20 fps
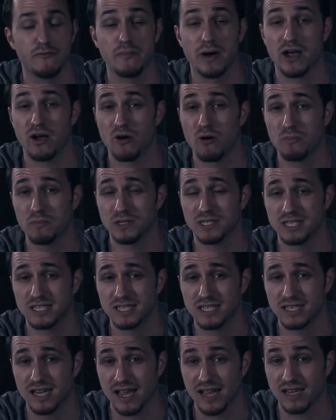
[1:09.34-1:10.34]
of my hopeless
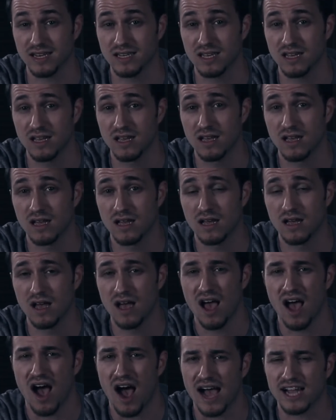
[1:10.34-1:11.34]
state,
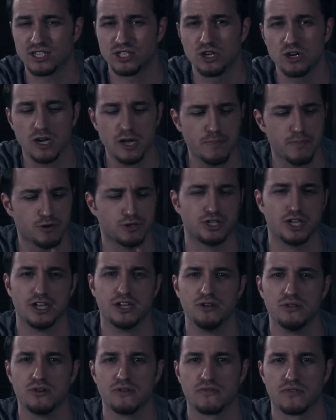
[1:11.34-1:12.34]
I took a
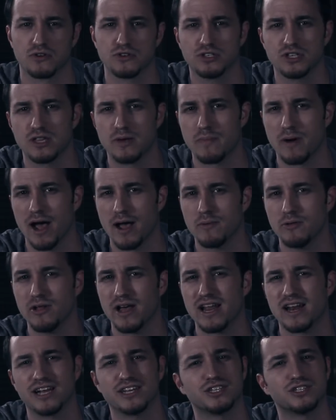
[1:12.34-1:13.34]
particular verse in the
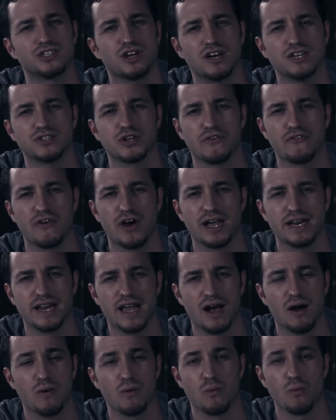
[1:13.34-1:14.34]
Bible and I sought to find
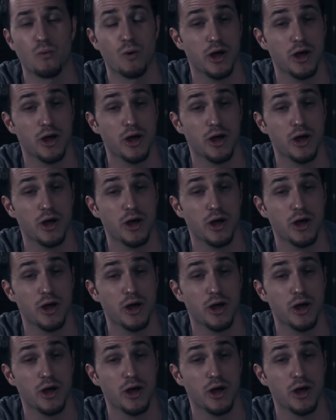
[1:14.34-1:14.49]
out